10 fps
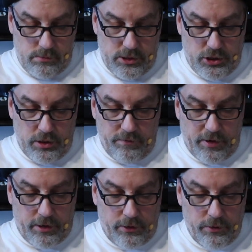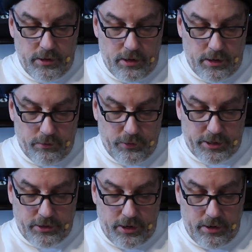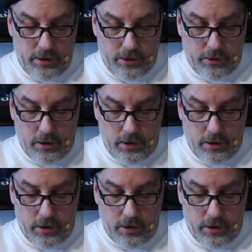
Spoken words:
They should have included Rick Jones.